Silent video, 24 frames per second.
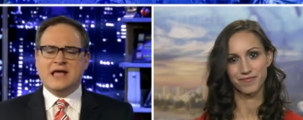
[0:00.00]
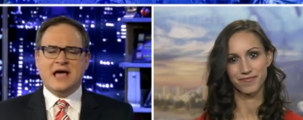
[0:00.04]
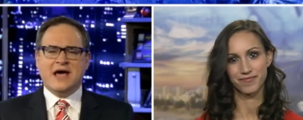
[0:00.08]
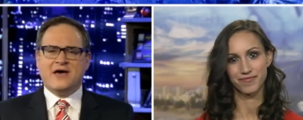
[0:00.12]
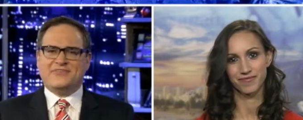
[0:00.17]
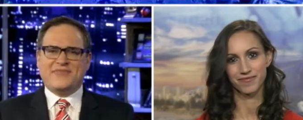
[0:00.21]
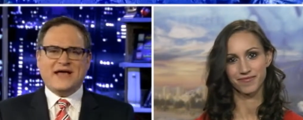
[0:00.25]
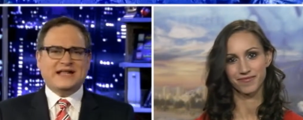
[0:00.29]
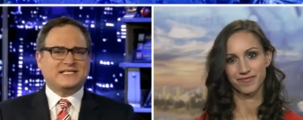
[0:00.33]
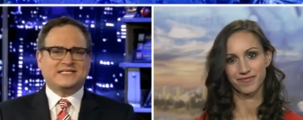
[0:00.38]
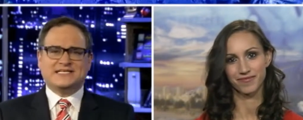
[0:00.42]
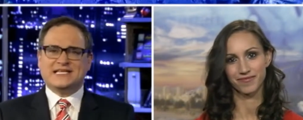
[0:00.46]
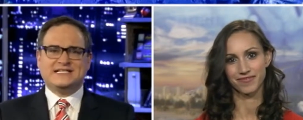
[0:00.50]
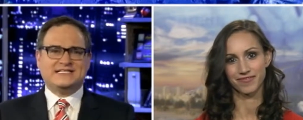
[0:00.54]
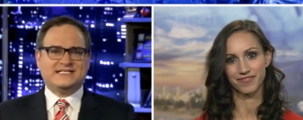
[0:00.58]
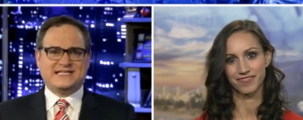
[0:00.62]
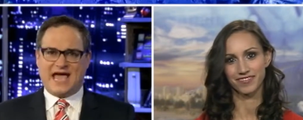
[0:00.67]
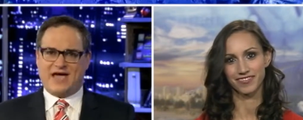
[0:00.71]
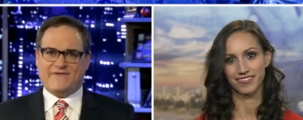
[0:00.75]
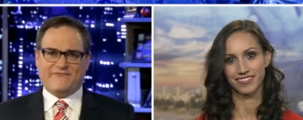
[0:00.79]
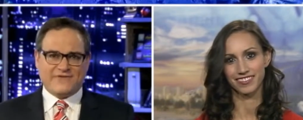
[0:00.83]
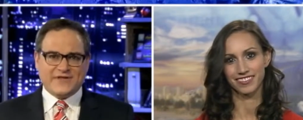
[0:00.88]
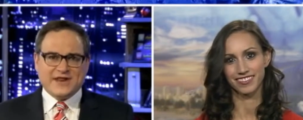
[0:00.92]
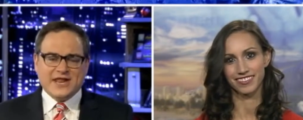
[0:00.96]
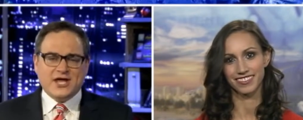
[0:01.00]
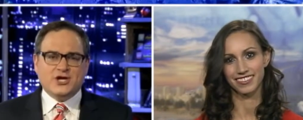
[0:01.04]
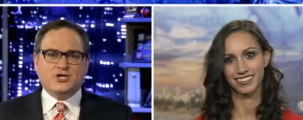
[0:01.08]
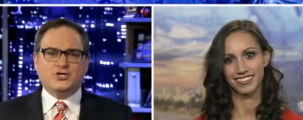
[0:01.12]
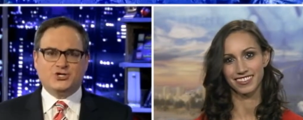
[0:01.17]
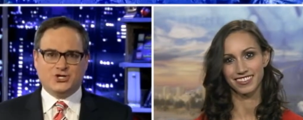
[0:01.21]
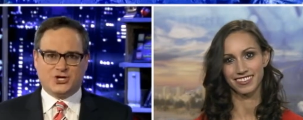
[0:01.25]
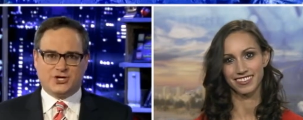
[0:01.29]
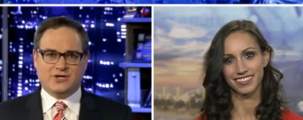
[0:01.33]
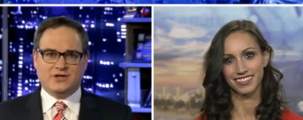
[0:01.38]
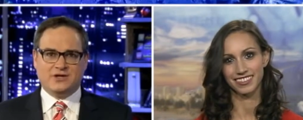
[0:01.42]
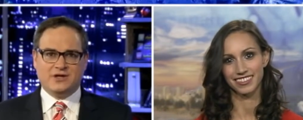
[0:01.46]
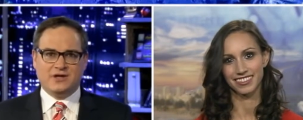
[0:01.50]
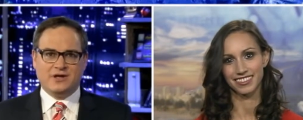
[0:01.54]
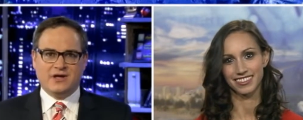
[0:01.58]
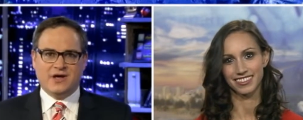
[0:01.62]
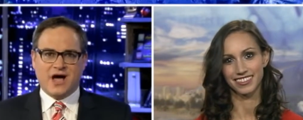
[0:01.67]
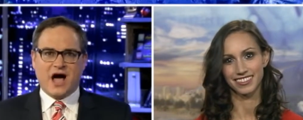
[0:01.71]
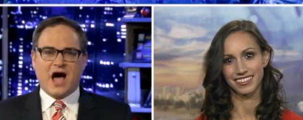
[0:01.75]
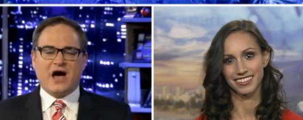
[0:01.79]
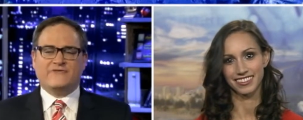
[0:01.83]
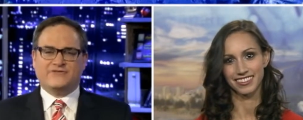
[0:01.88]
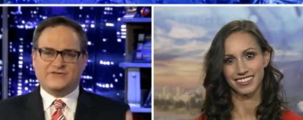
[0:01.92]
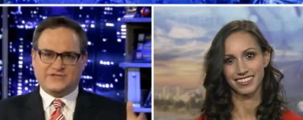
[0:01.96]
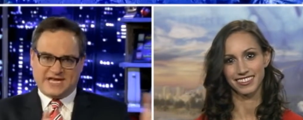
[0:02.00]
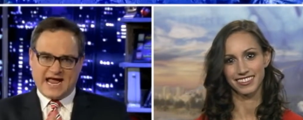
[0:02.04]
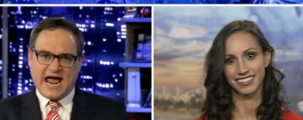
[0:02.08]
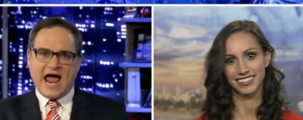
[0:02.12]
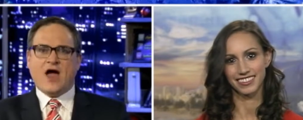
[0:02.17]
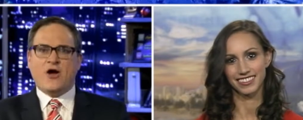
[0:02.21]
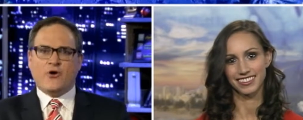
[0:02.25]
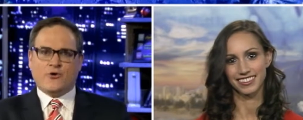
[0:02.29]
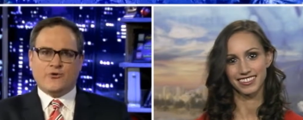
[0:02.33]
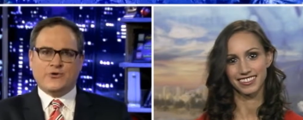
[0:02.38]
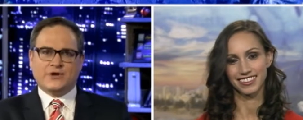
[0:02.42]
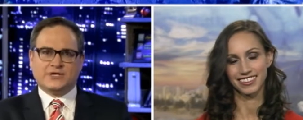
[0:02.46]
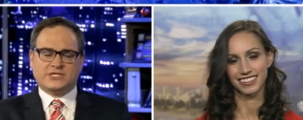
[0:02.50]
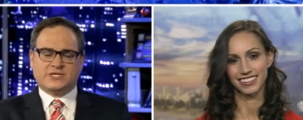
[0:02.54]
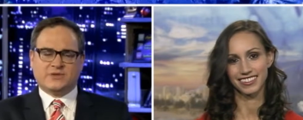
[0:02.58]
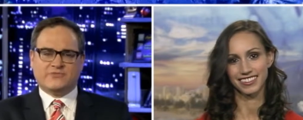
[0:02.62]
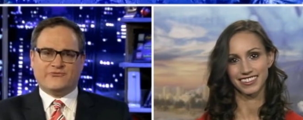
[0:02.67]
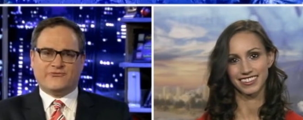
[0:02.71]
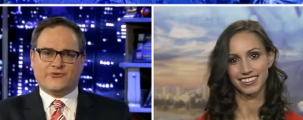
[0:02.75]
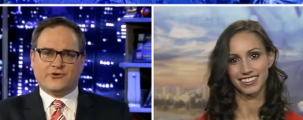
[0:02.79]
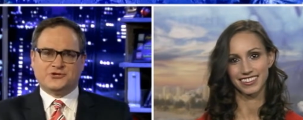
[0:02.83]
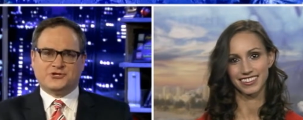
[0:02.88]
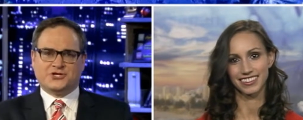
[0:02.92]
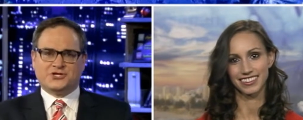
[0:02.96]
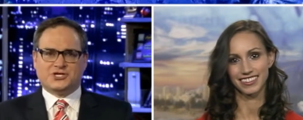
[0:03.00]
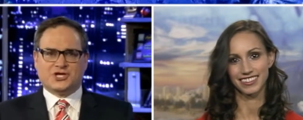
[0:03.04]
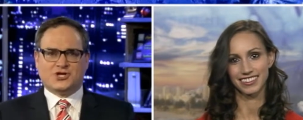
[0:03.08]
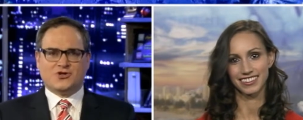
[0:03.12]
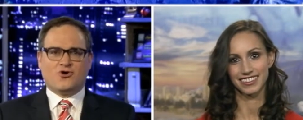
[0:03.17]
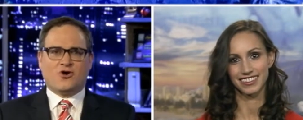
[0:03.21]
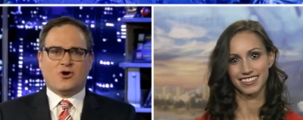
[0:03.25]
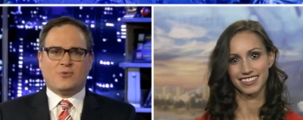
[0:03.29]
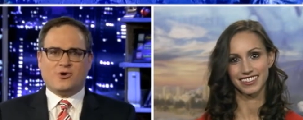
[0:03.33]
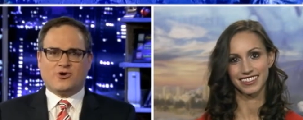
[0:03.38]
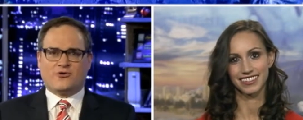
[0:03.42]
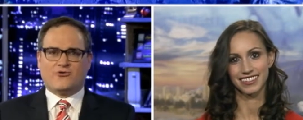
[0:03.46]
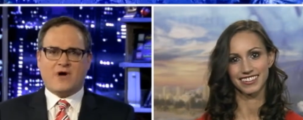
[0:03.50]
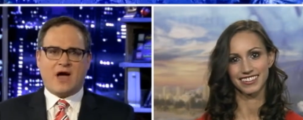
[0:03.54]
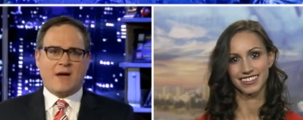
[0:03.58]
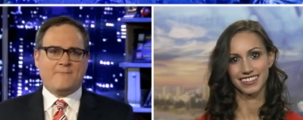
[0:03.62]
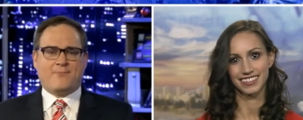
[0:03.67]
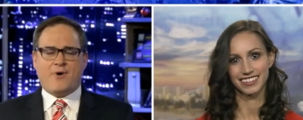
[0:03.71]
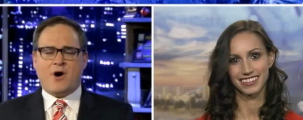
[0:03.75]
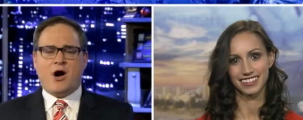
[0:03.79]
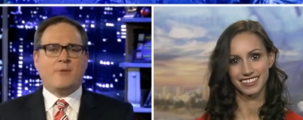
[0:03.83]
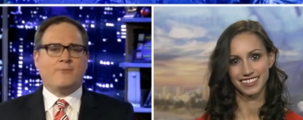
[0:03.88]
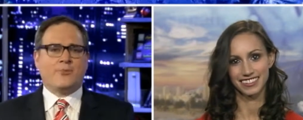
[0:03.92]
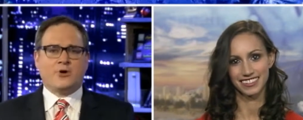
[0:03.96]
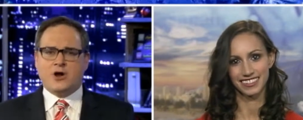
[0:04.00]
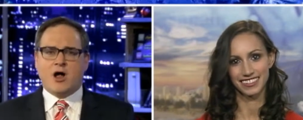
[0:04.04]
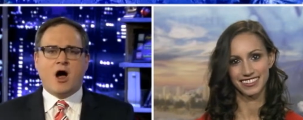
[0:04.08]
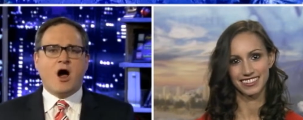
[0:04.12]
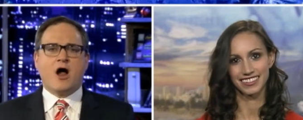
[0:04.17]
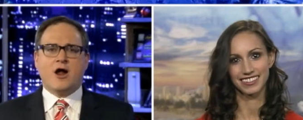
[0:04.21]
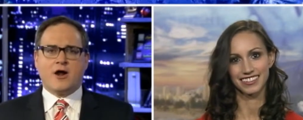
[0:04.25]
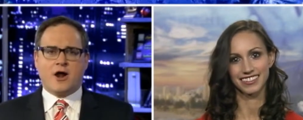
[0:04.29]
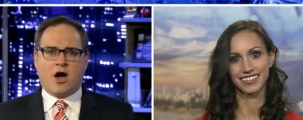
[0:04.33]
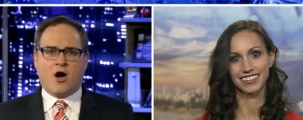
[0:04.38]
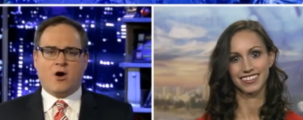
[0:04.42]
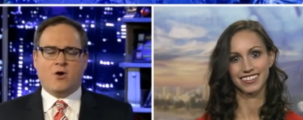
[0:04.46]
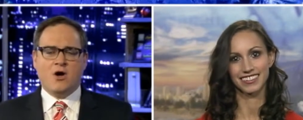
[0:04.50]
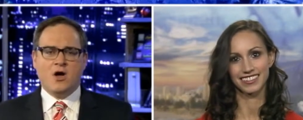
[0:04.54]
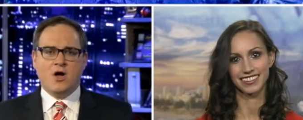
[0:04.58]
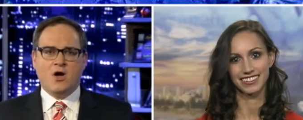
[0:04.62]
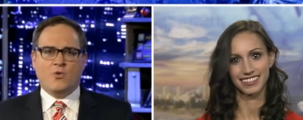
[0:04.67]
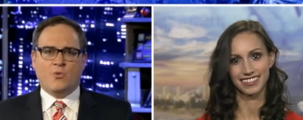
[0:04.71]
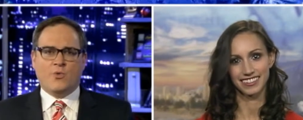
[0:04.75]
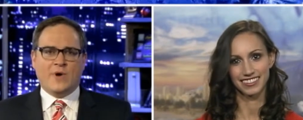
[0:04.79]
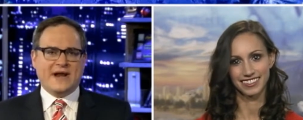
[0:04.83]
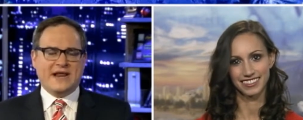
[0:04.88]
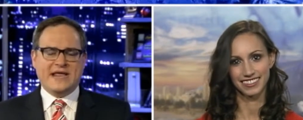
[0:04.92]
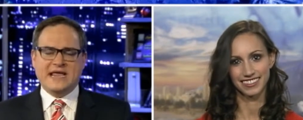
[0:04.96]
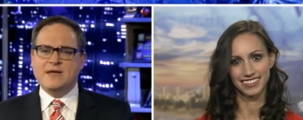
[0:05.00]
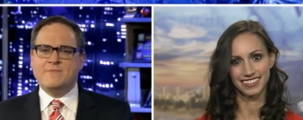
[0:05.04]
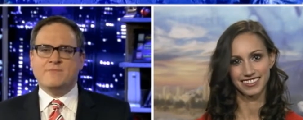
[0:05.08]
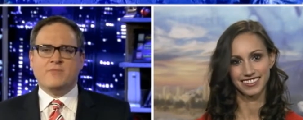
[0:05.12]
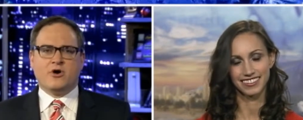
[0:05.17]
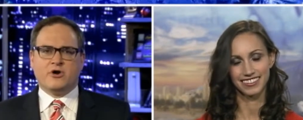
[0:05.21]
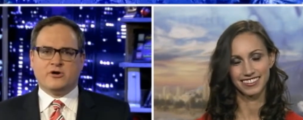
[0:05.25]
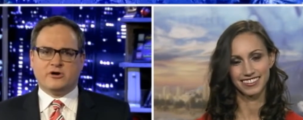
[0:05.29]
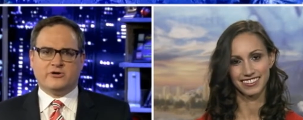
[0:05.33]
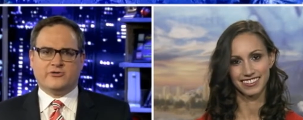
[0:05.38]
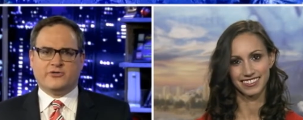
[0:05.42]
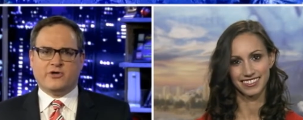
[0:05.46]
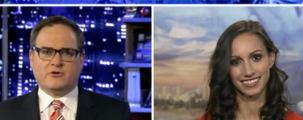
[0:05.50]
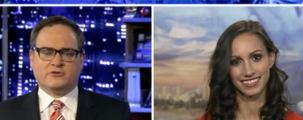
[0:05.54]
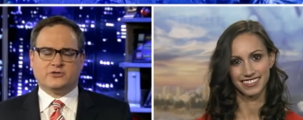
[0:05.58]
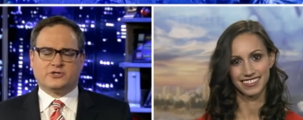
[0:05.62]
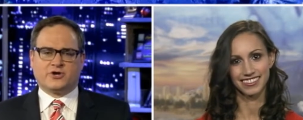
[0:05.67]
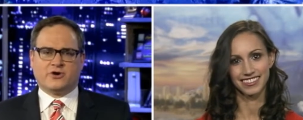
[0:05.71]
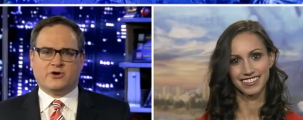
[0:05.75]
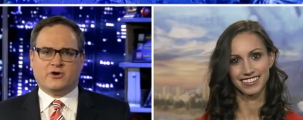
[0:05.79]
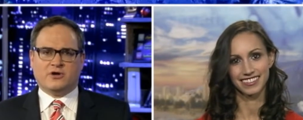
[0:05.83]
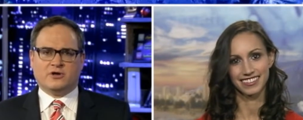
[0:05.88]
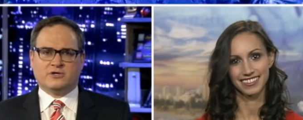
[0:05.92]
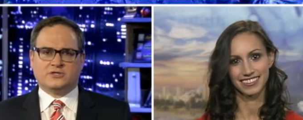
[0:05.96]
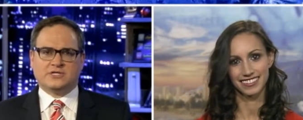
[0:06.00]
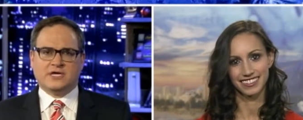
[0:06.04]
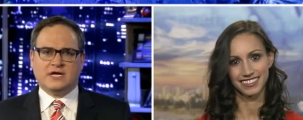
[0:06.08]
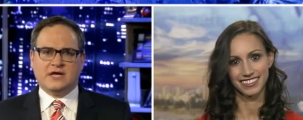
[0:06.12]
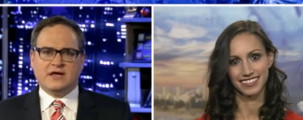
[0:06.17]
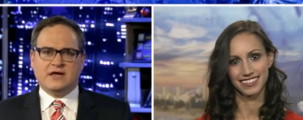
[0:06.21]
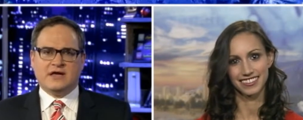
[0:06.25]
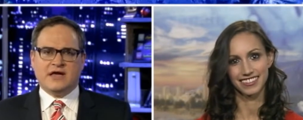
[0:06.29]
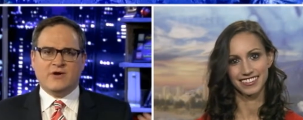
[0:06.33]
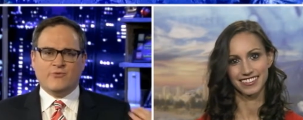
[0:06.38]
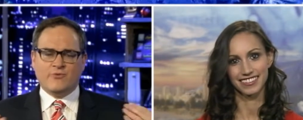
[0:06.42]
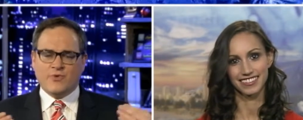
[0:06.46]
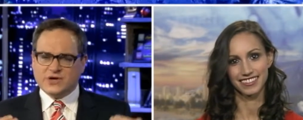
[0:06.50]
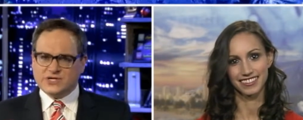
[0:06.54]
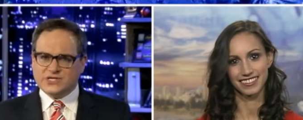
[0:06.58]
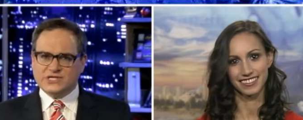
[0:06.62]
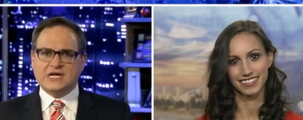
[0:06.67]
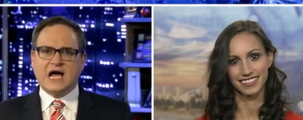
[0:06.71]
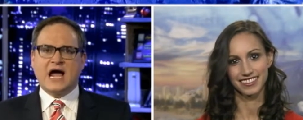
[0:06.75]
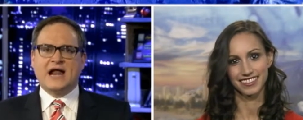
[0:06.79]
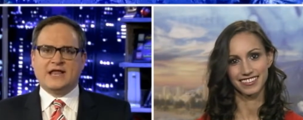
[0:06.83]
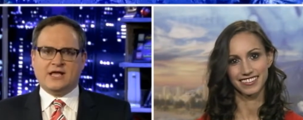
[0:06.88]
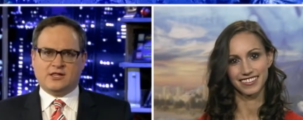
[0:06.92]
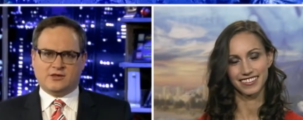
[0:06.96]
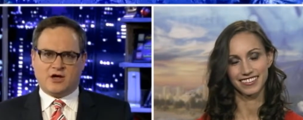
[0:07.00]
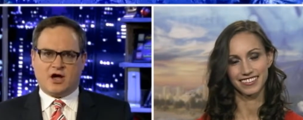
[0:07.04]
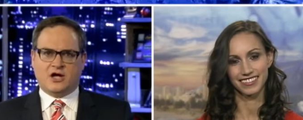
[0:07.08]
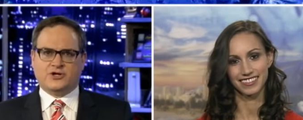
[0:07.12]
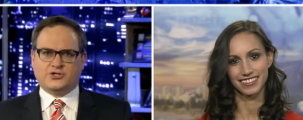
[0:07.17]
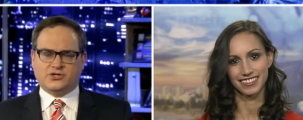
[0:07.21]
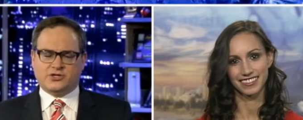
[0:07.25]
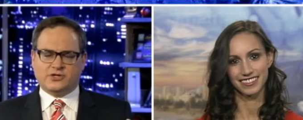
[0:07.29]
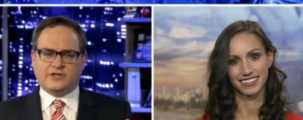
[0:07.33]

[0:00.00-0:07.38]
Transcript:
Speaker 1: That's the definition of terrorism versus a normal crime. Paul Bernardo, when he murdered those girls, it wasn't ideological.